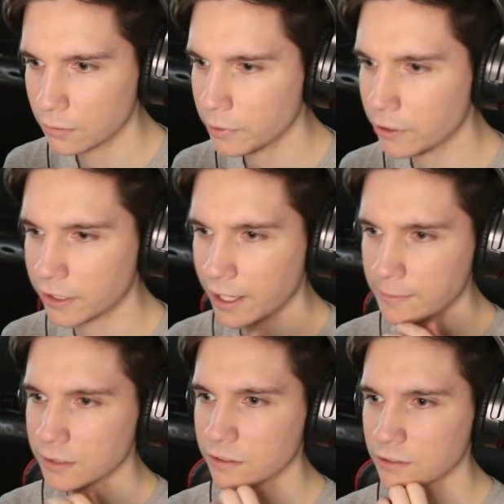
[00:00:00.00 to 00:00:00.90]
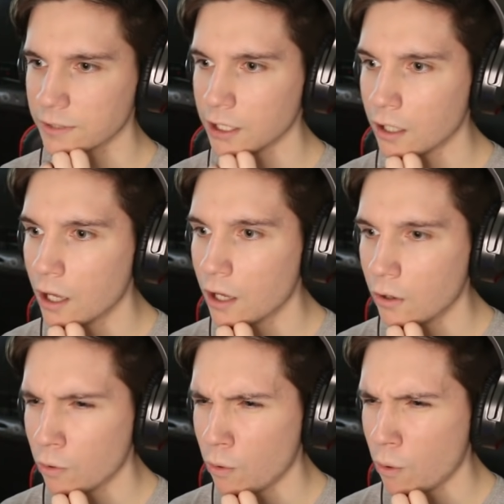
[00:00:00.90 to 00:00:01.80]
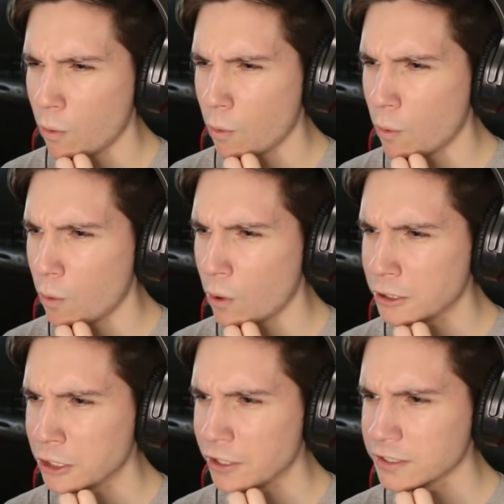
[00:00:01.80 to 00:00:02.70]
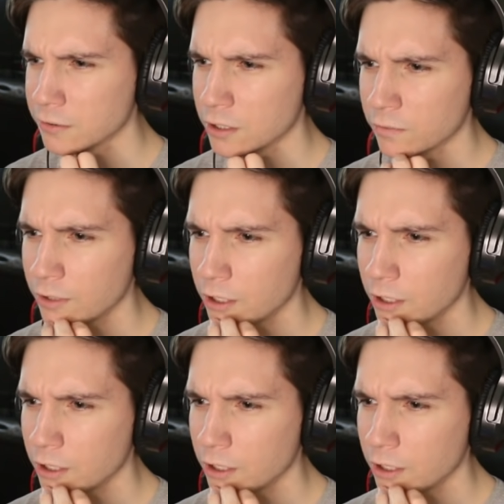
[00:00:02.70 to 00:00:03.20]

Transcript: We don't need captains, it's fine. No, this is just